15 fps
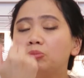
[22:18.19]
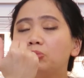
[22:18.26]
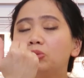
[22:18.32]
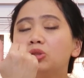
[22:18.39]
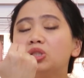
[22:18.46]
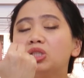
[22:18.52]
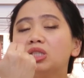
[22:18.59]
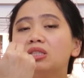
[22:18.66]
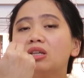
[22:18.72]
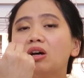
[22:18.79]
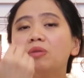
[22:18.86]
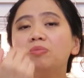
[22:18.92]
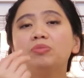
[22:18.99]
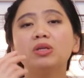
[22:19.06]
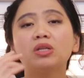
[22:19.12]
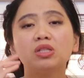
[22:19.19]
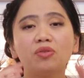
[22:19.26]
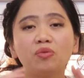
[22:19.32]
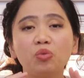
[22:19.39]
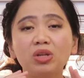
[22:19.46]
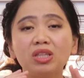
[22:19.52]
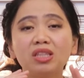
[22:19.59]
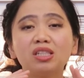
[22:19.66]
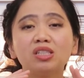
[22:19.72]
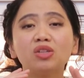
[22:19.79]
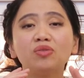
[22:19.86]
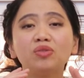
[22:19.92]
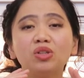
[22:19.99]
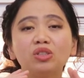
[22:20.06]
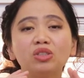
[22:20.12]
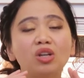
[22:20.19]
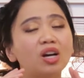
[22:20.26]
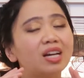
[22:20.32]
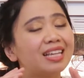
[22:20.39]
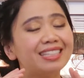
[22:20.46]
push it up because of weakness of your tongue.